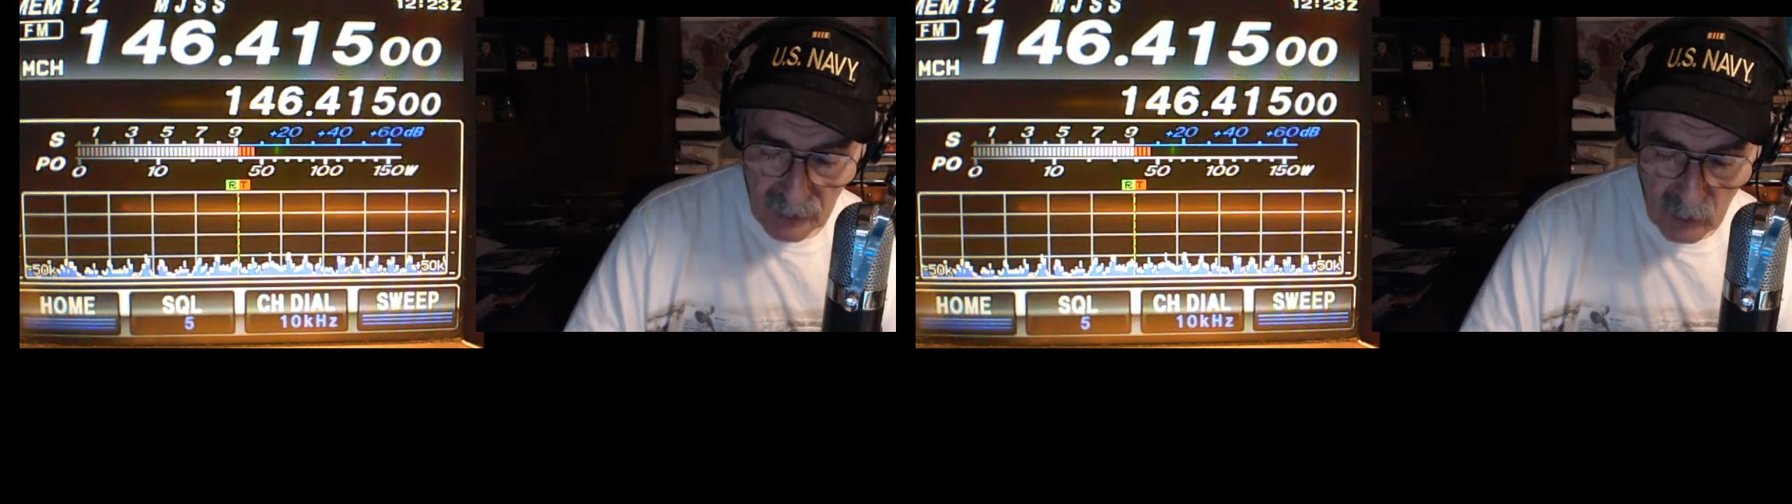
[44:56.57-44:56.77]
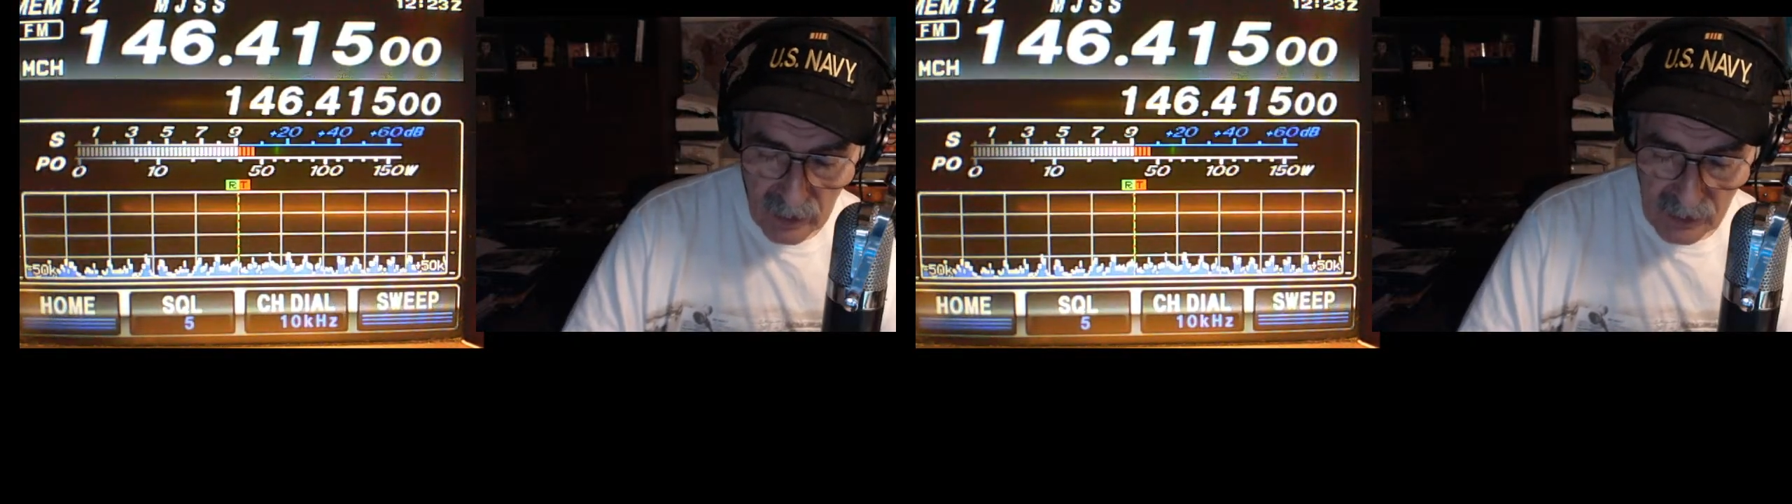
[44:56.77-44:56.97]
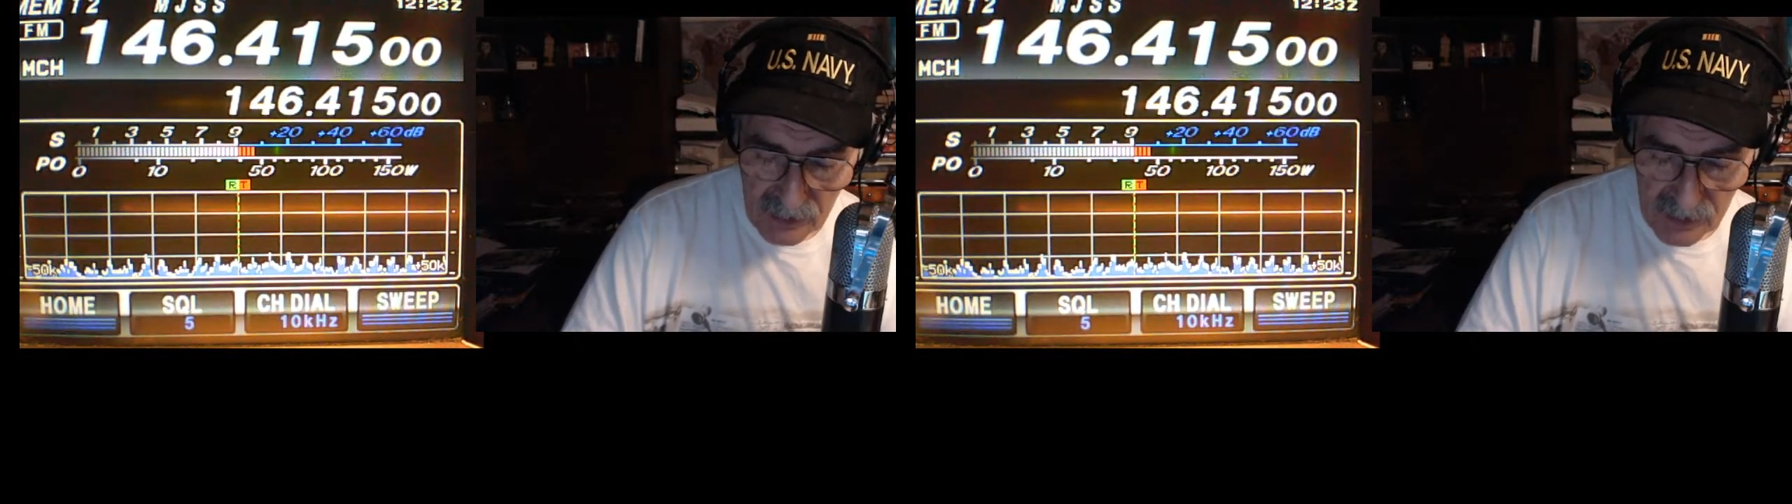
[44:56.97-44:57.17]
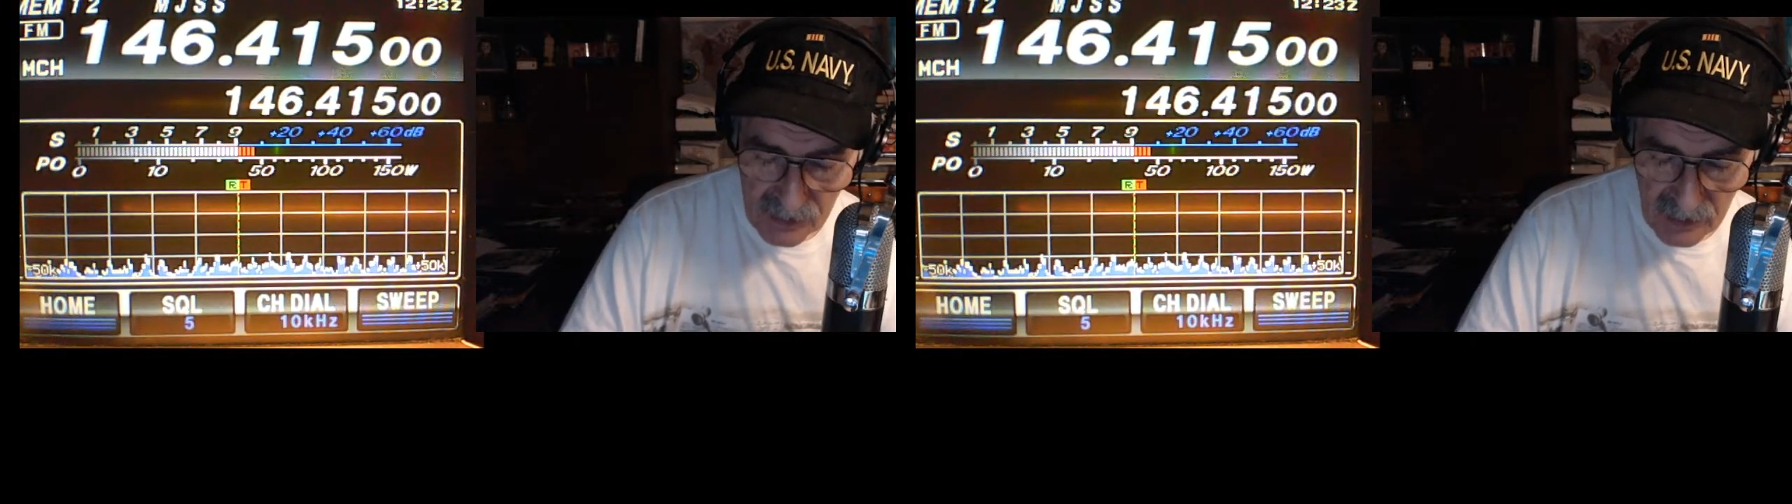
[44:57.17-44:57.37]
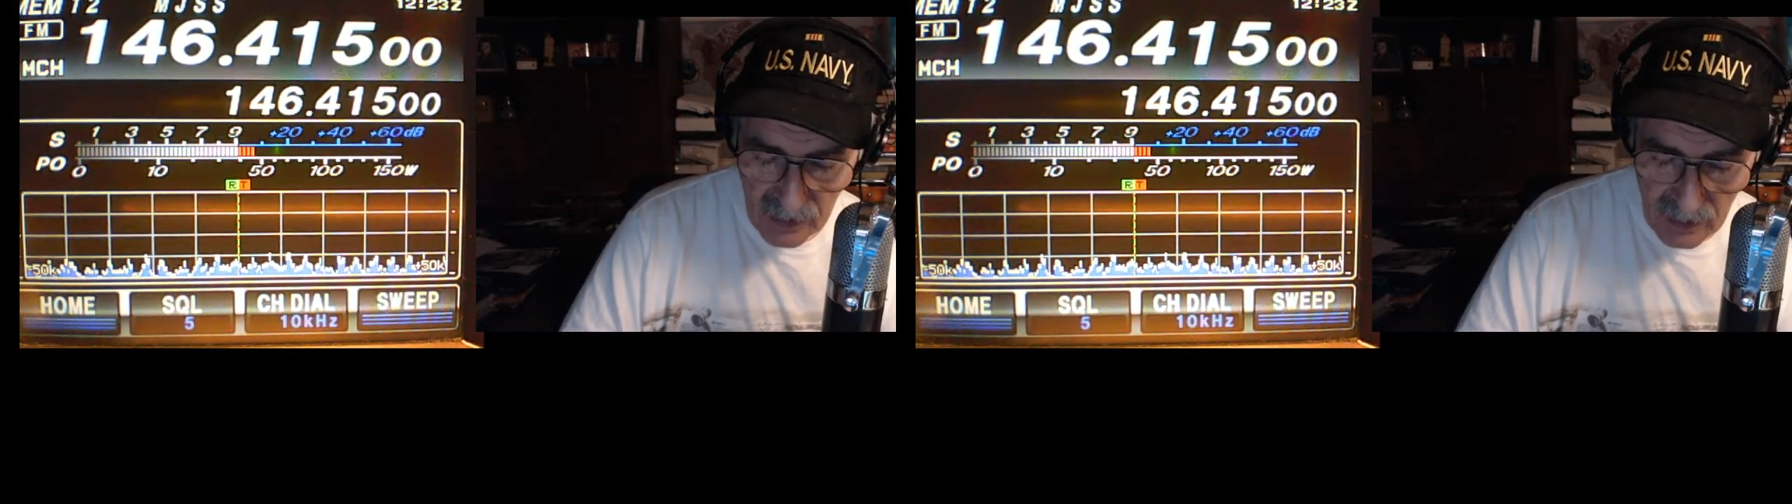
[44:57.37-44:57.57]
Who else is
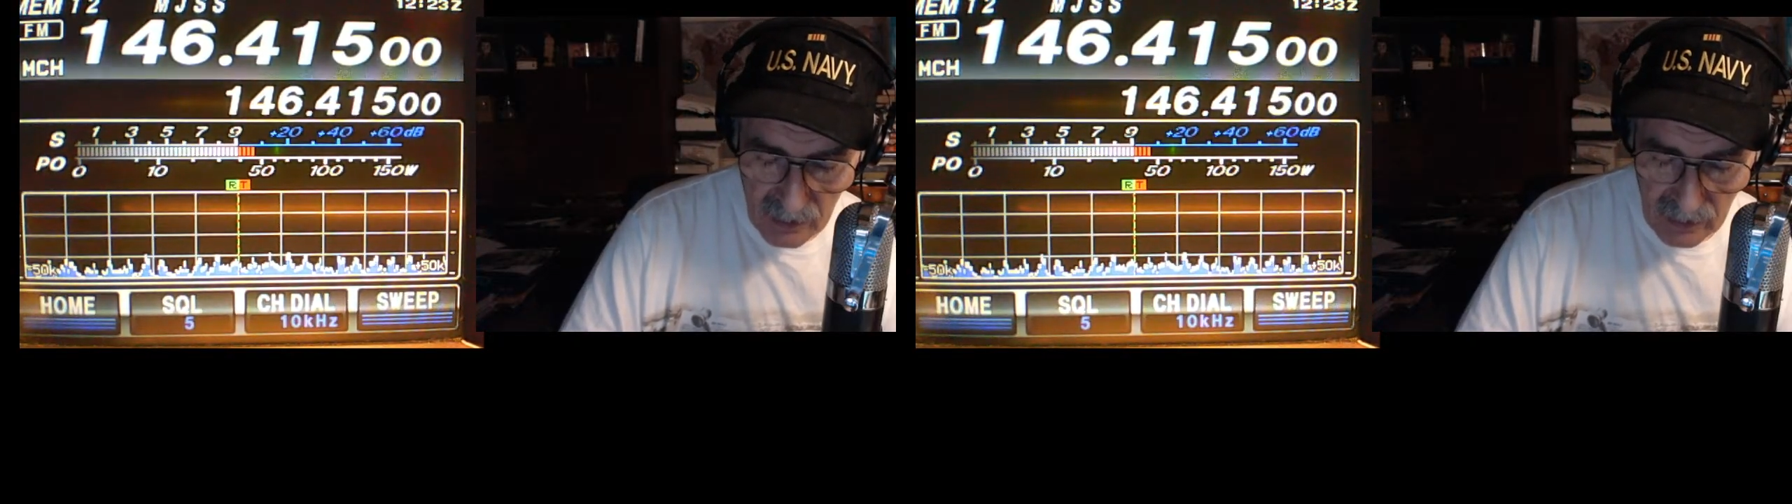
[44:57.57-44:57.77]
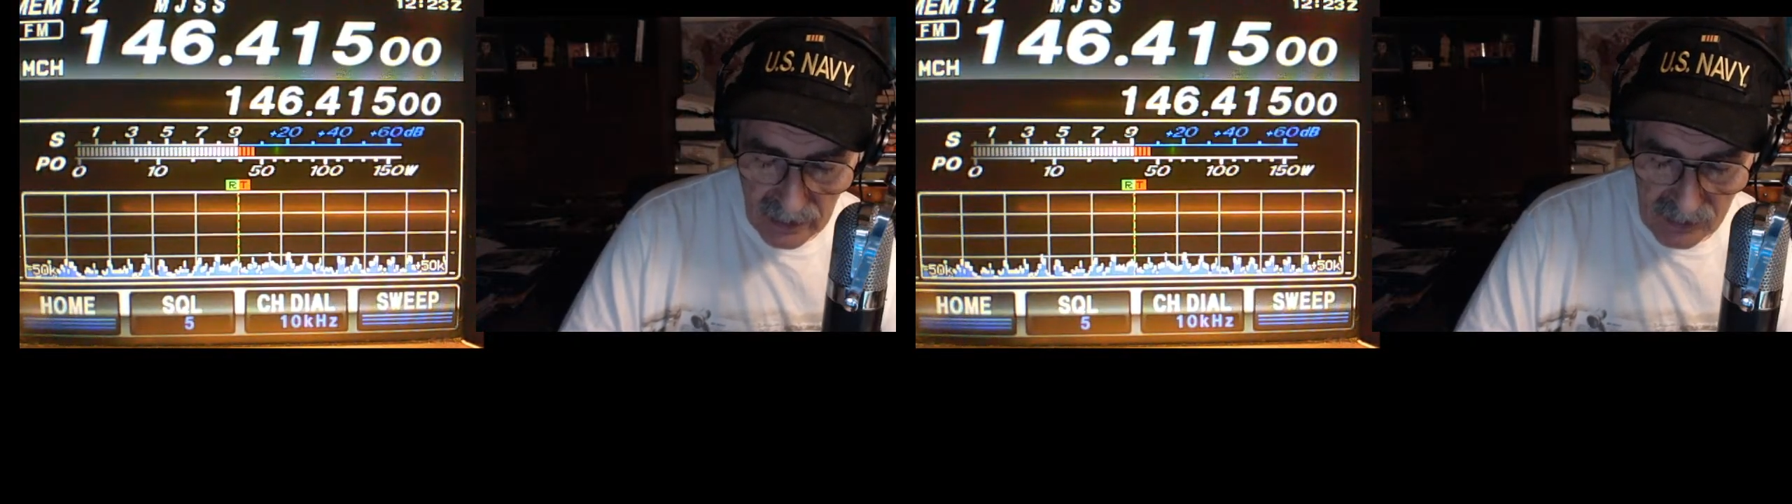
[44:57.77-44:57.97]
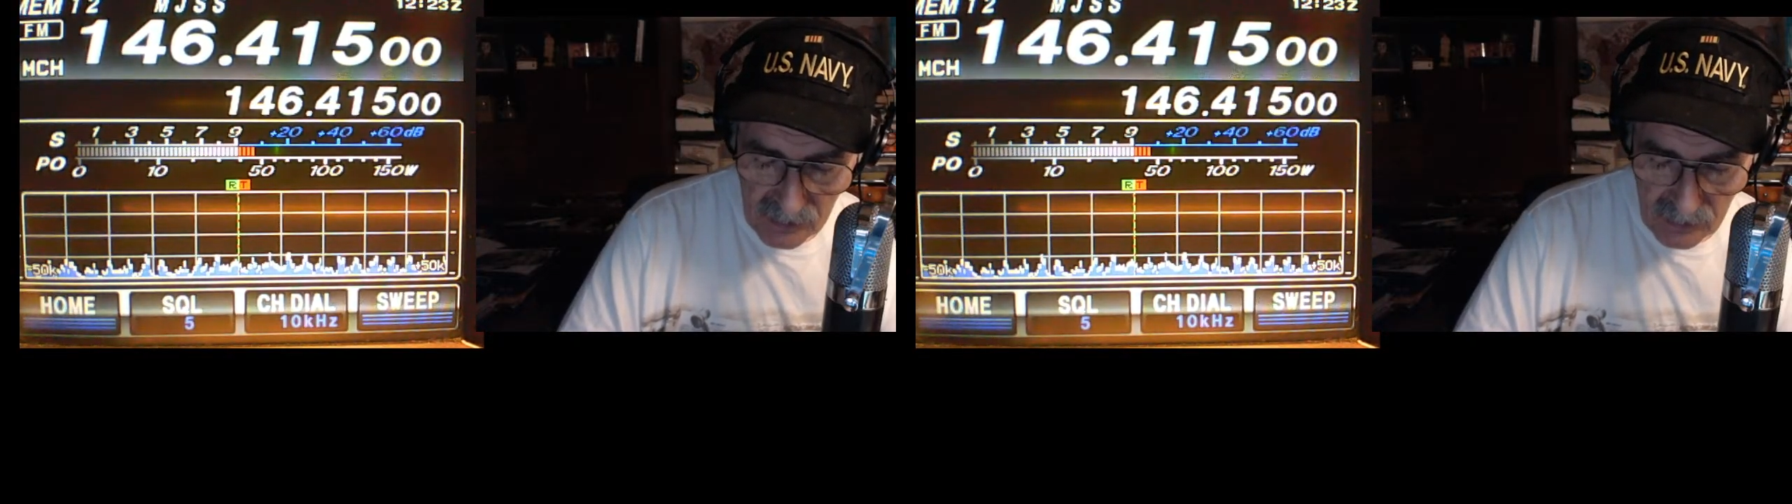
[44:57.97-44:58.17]
east?